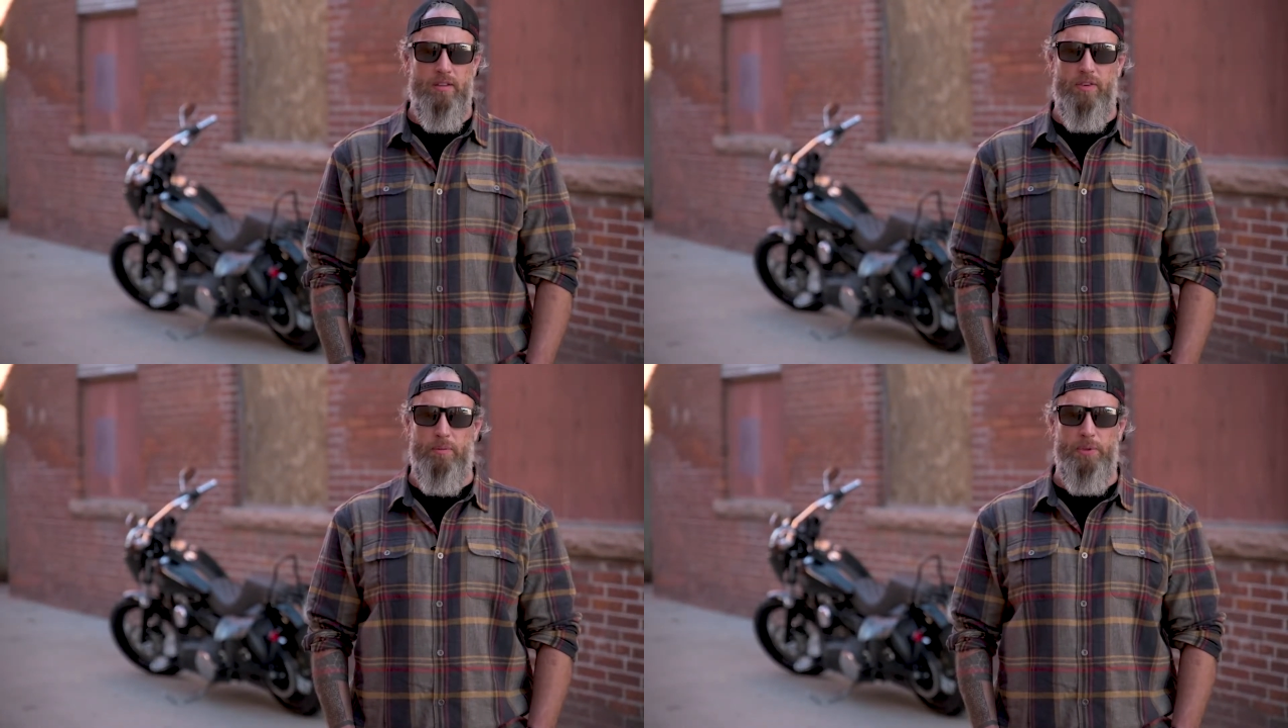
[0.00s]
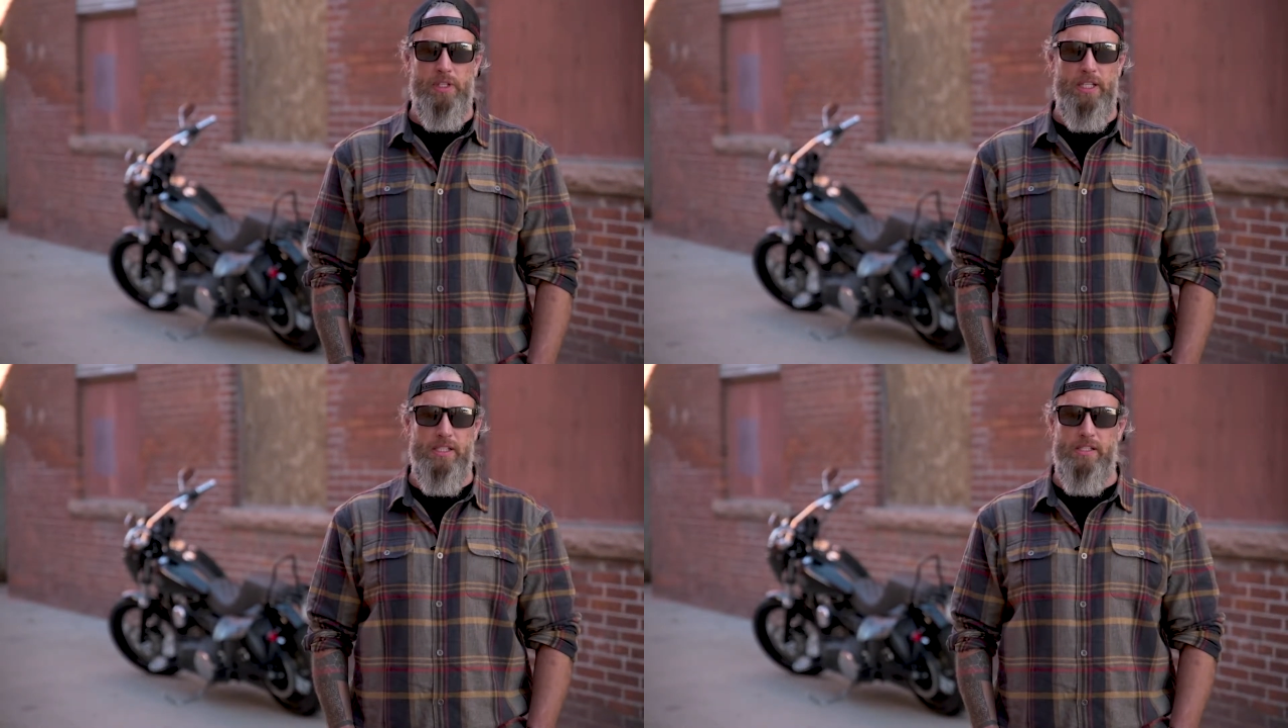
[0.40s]
from
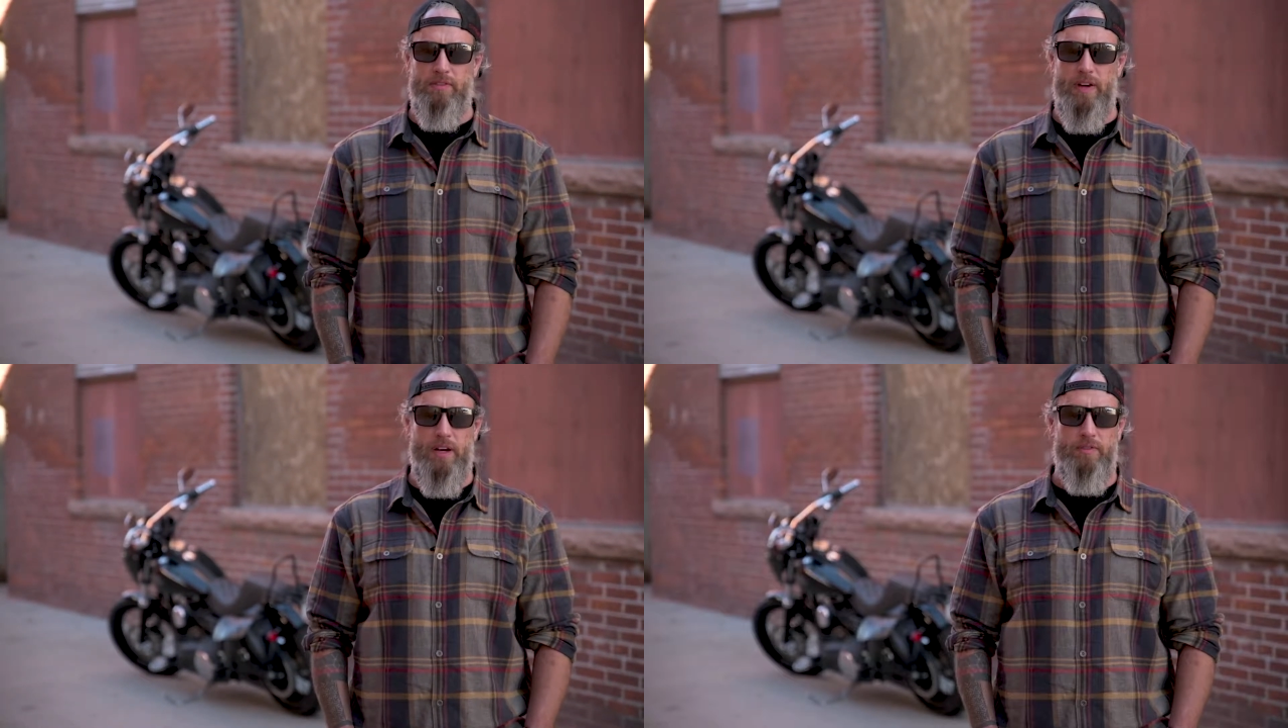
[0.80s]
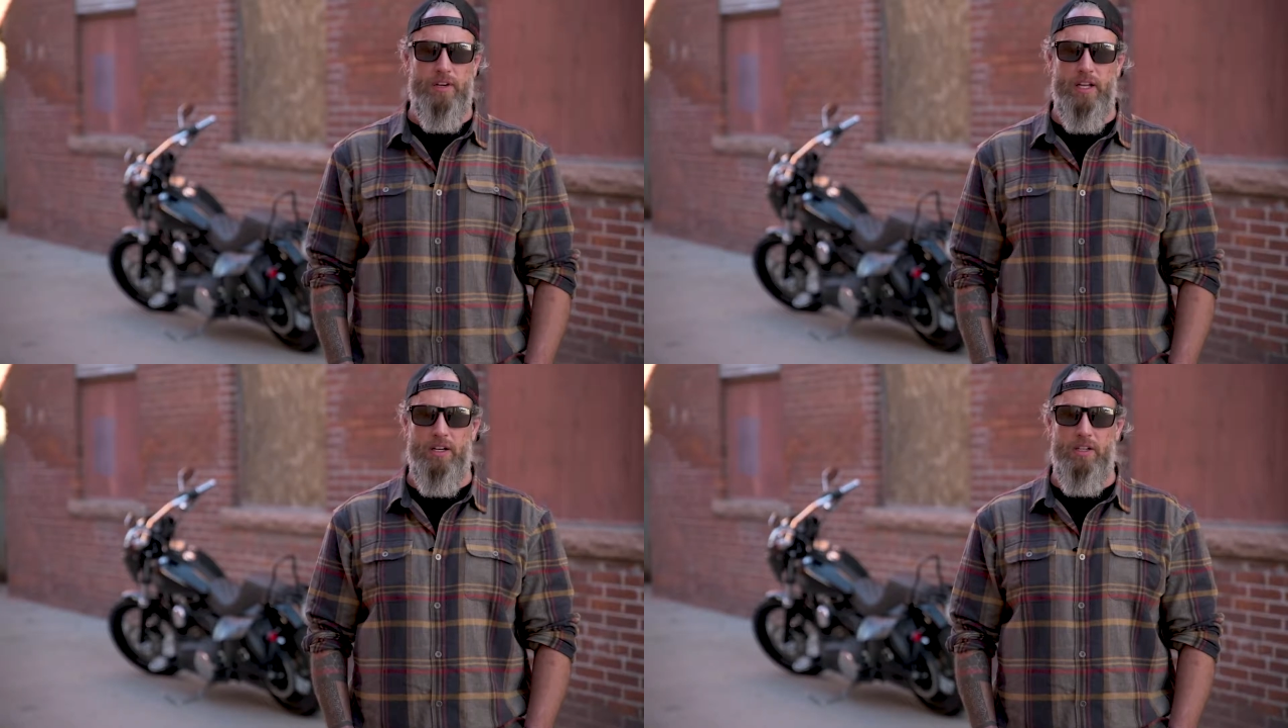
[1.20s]
police to
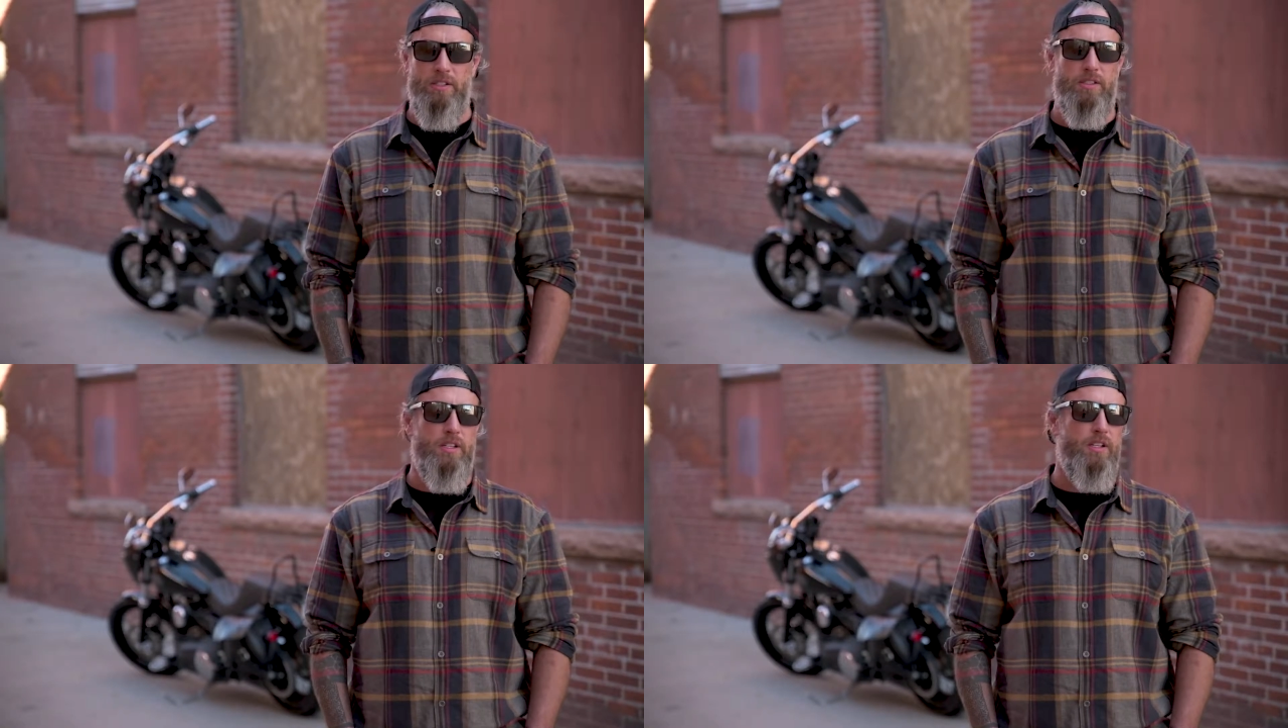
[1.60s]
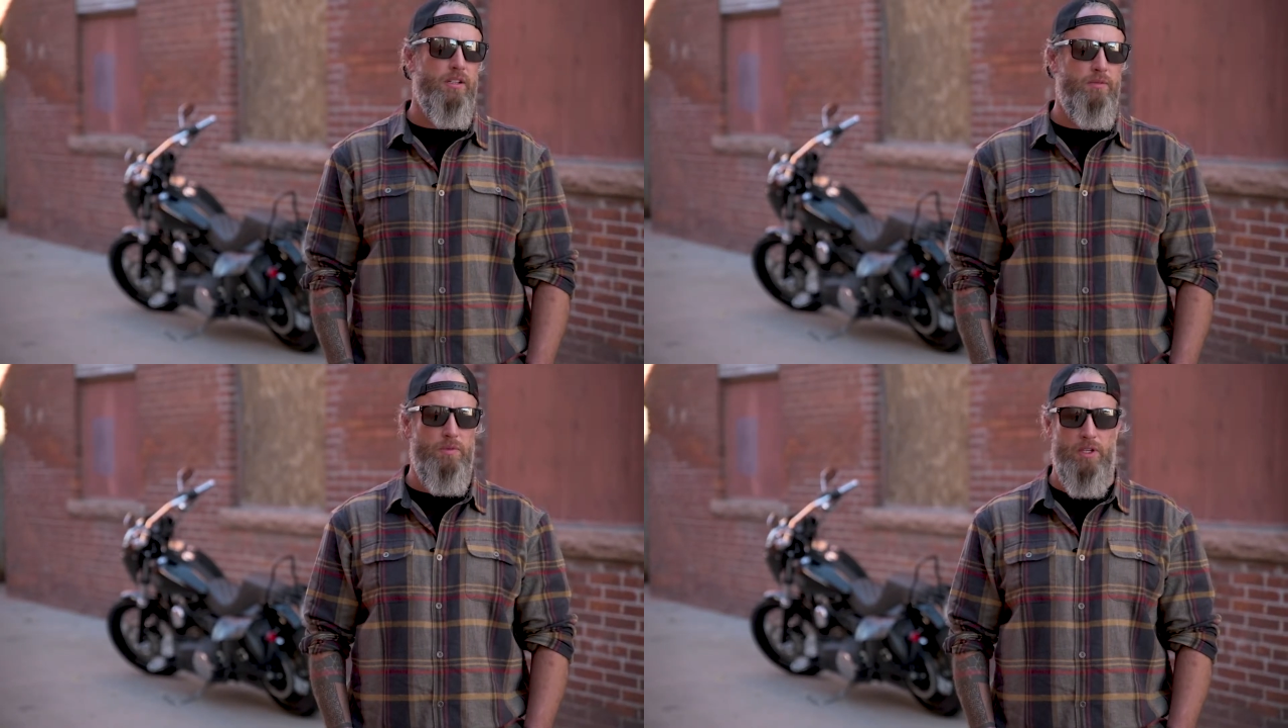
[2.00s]
firefighters
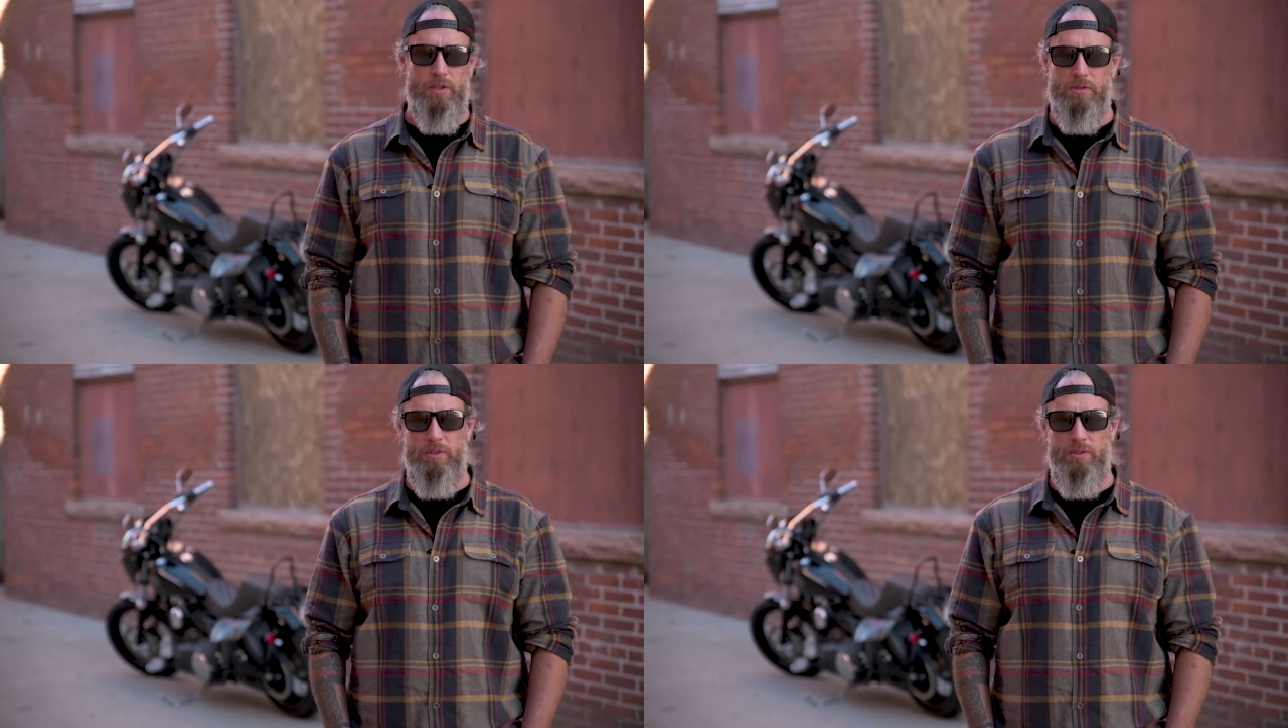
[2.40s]
to, you know,